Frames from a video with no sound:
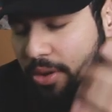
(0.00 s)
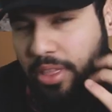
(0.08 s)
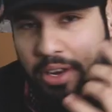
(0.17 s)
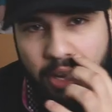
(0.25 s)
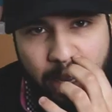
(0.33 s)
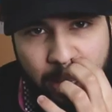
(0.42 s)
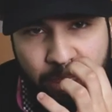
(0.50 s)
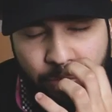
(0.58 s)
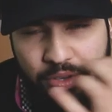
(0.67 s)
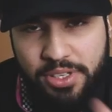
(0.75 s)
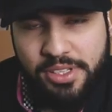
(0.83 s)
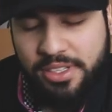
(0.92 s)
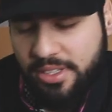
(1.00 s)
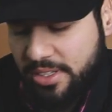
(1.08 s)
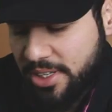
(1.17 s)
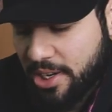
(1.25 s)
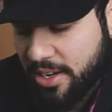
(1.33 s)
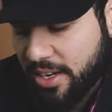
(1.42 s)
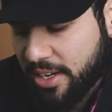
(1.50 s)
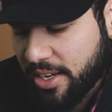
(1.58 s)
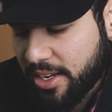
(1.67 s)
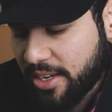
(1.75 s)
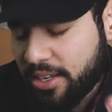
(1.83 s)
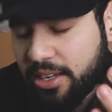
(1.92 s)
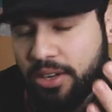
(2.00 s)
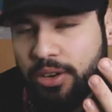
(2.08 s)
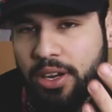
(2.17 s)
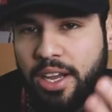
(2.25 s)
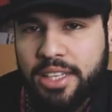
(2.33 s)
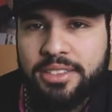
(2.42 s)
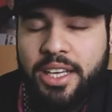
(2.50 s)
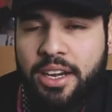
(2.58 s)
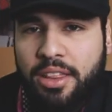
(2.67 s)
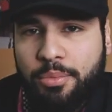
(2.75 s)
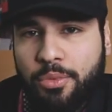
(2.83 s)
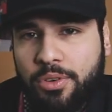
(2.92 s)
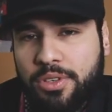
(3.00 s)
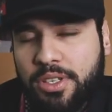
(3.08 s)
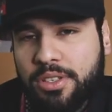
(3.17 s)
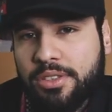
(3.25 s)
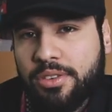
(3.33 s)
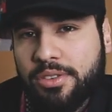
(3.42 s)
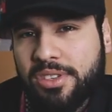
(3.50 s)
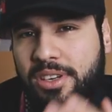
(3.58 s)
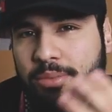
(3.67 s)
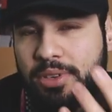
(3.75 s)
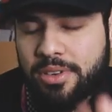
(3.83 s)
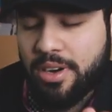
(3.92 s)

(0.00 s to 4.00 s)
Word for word: on the ninth, which is Saturday at nine in the morning. So it's gonna be an